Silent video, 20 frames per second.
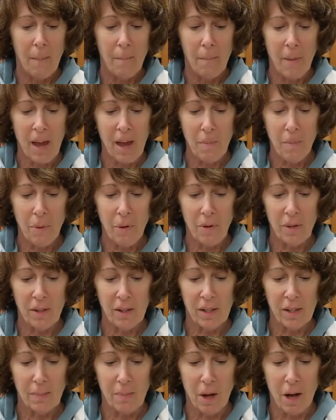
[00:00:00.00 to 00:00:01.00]
Mack pulls
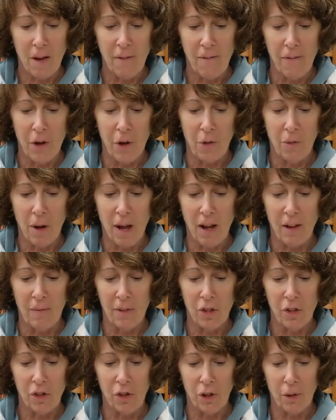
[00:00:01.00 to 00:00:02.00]
a small photo out of
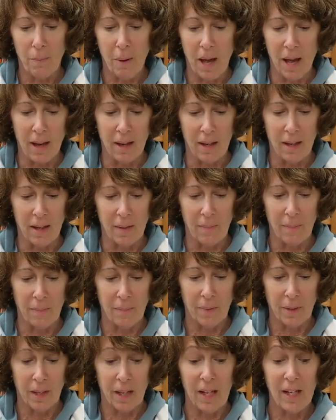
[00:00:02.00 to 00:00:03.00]
his shirt pocket.
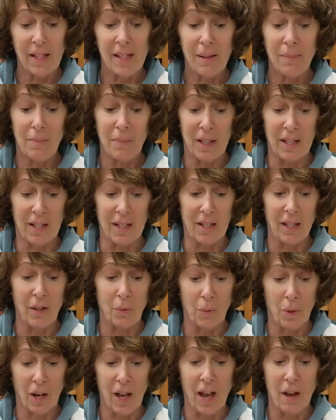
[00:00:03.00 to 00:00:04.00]
It's me
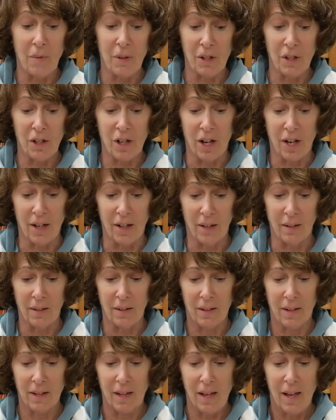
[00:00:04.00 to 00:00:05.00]
when I was young.
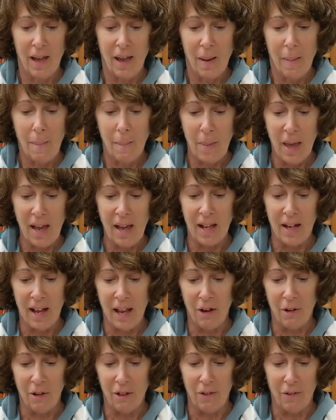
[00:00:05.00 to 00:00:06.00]
Mack and
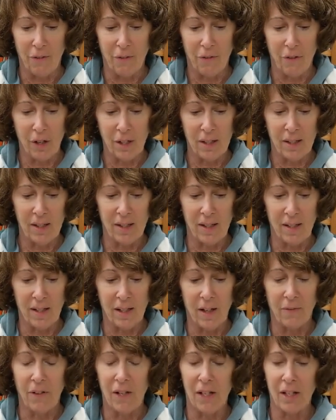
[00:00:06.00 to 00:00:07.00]
I are in the front
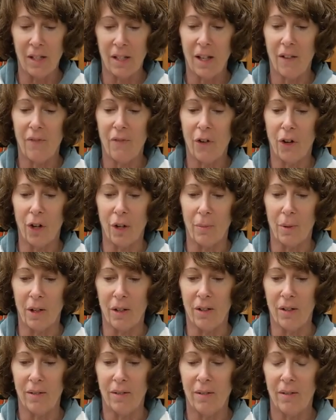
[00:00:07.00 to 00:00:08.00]
seat of his
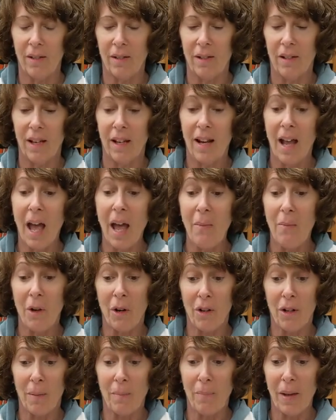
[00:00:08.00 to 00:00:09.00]
convertible, and I'm
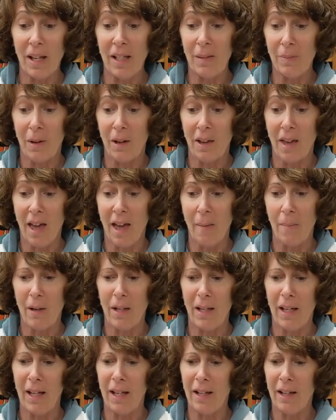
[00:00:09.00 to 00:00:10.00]
wearing a baseball cap
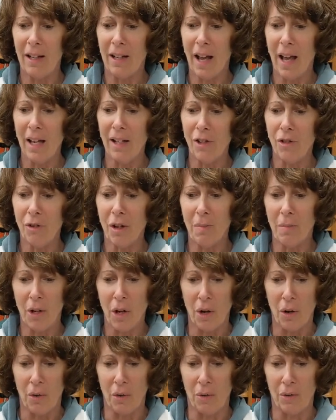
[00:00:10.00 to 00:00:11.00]
and eating an ice cream
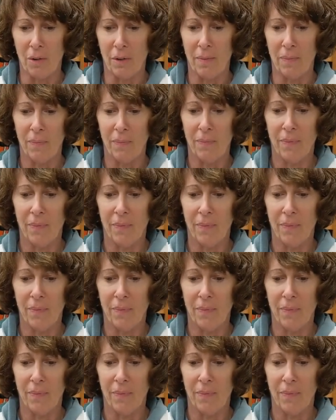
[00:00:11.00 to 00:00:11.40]
cone.